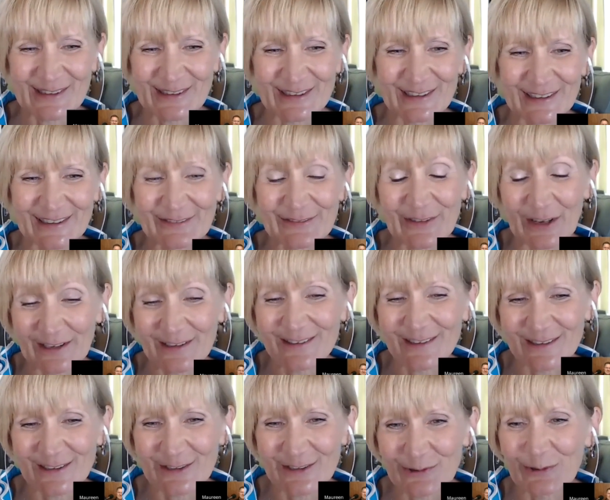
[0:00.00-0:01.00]
Right. Uh, I've got
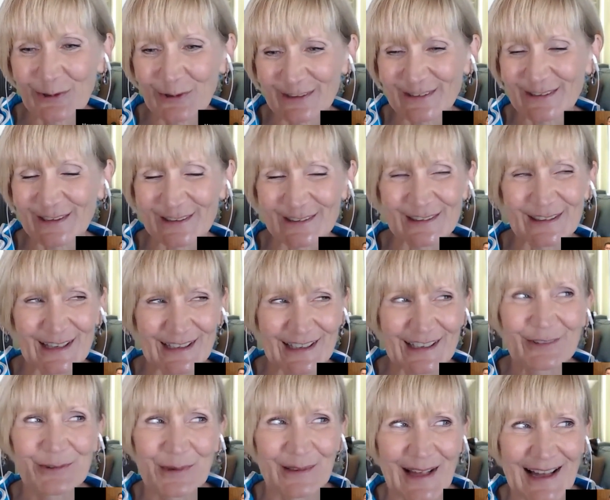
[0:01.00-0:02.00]
tool that does a lot,
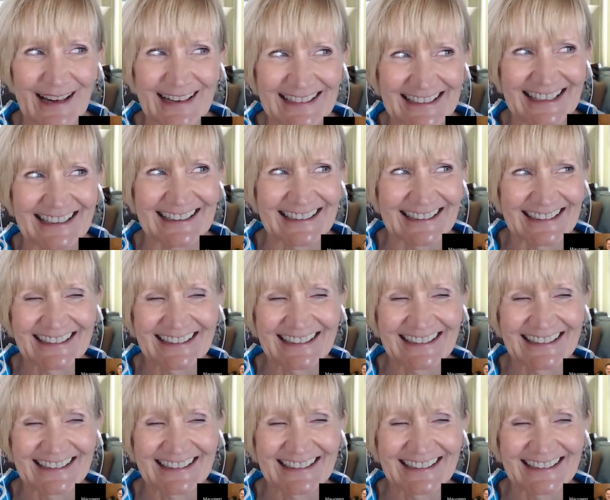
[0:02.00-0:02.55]
gives me a lot of data.